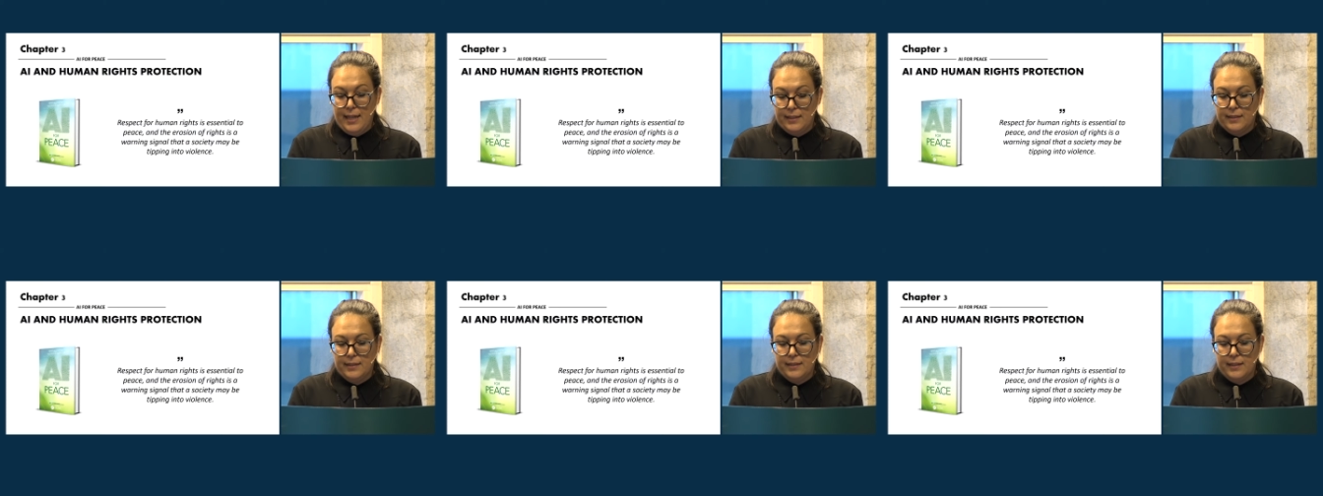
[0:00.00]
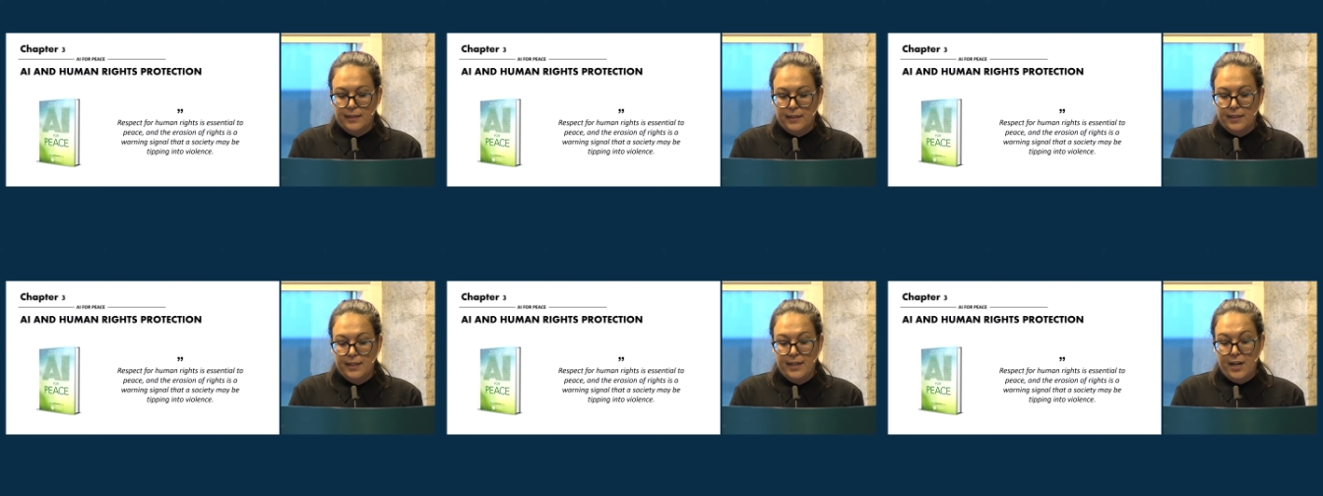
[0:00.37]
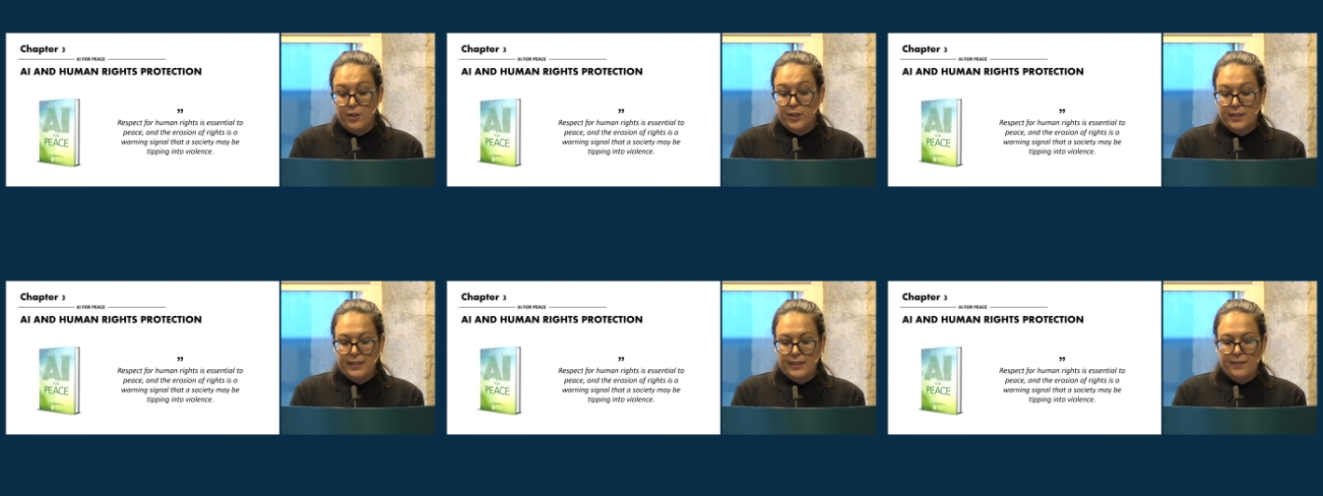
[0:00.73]
and uh,
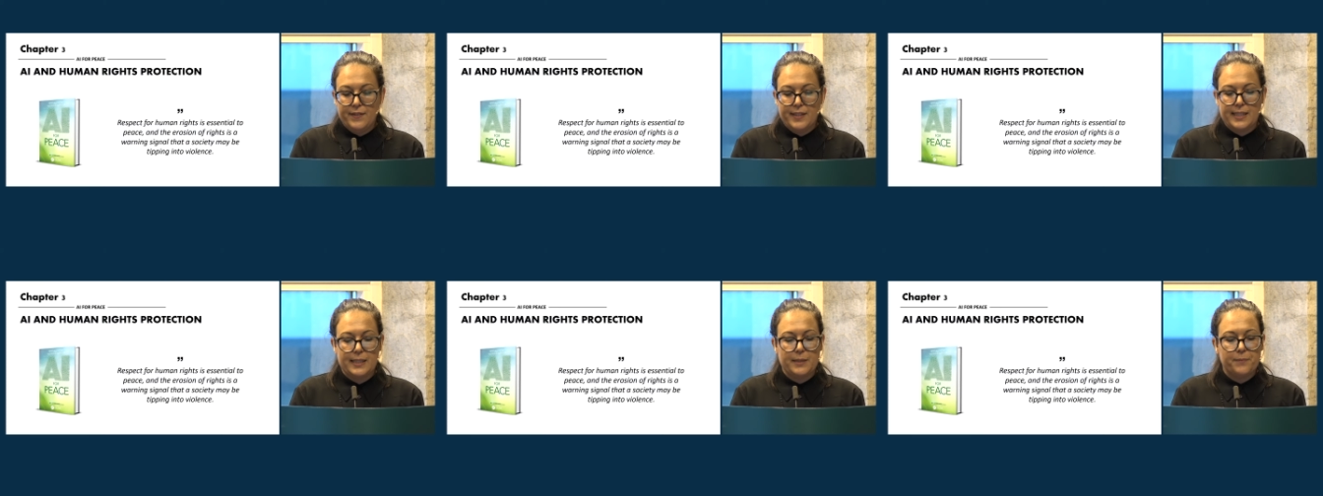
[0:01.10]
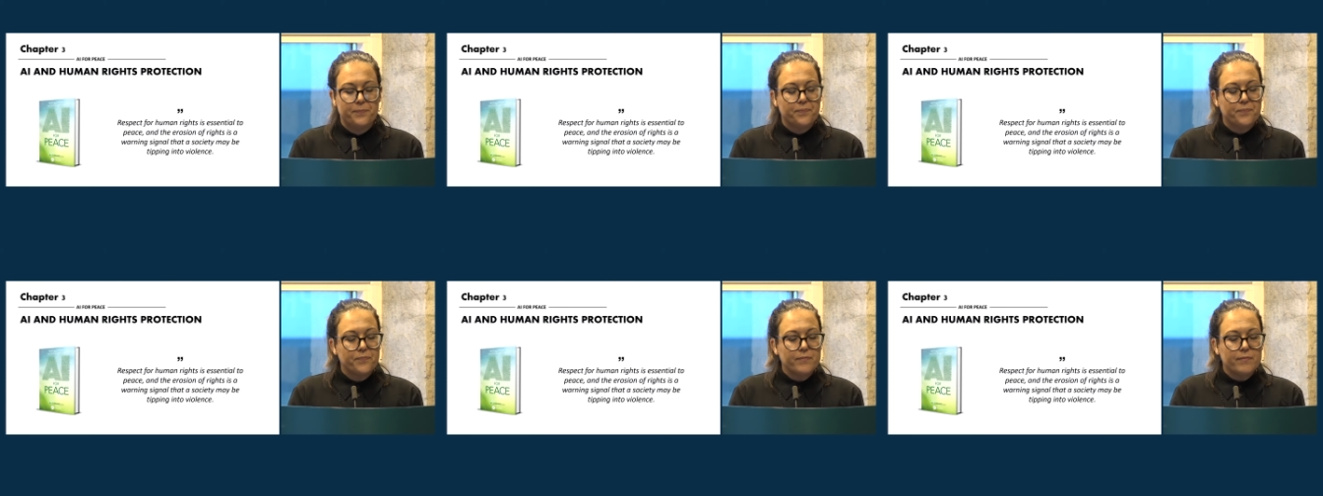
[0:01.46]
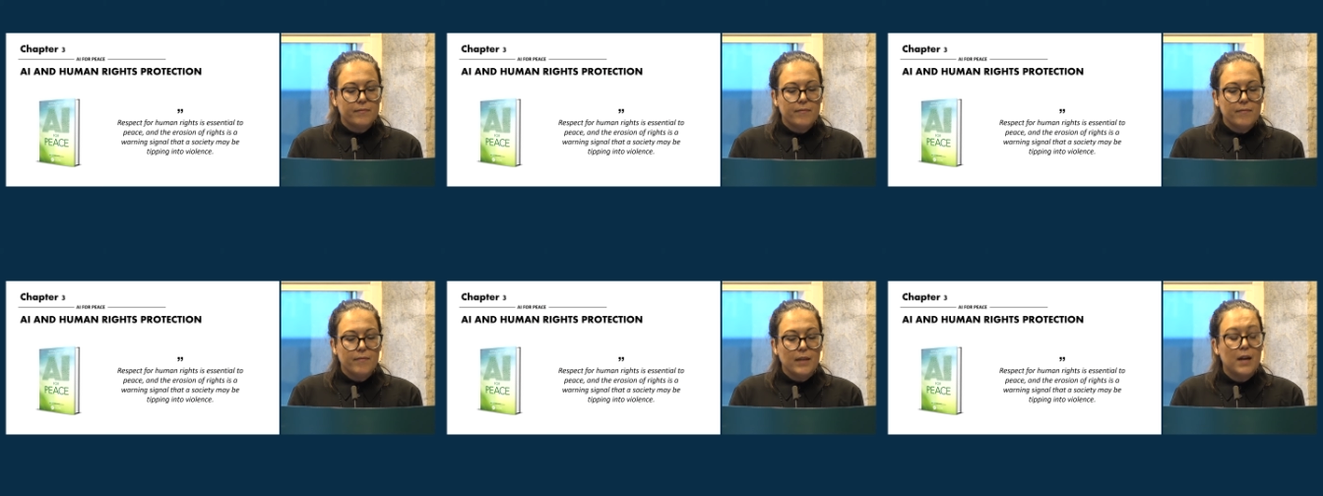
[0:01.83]
narratives
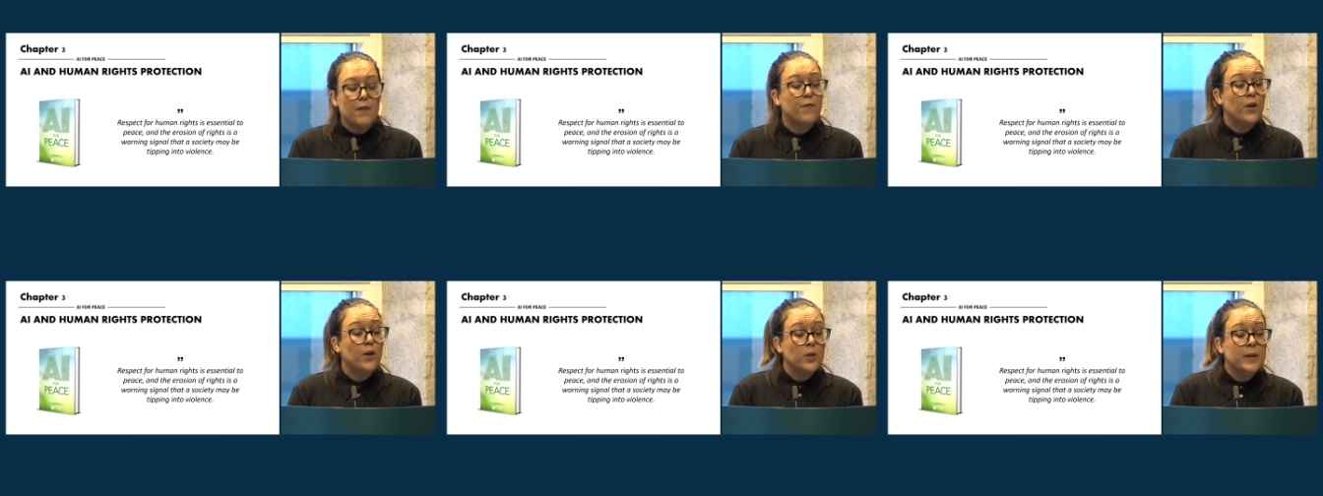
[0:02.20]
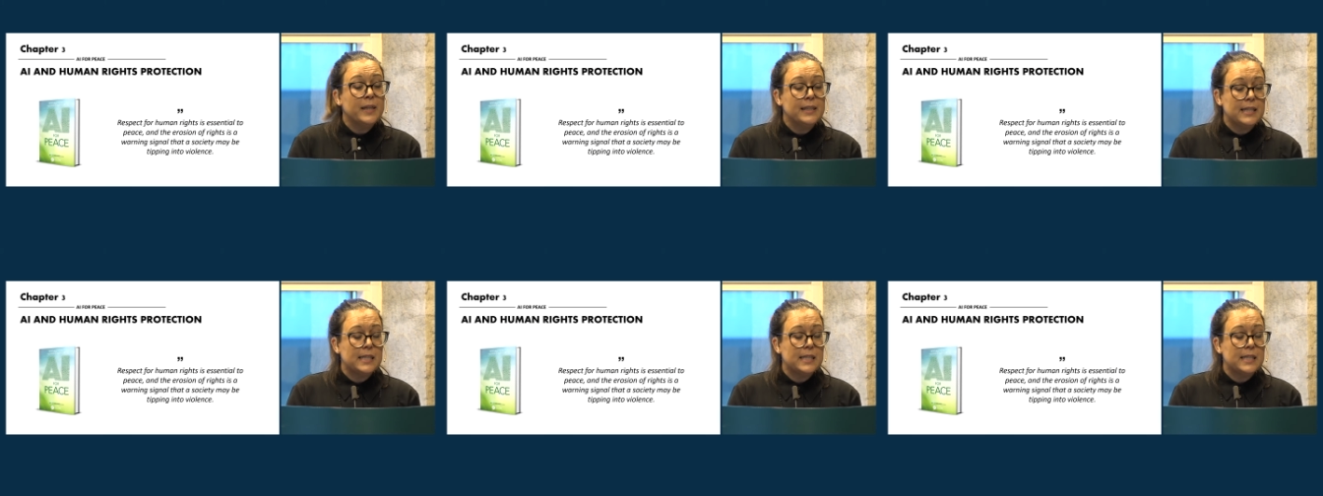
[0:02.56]
following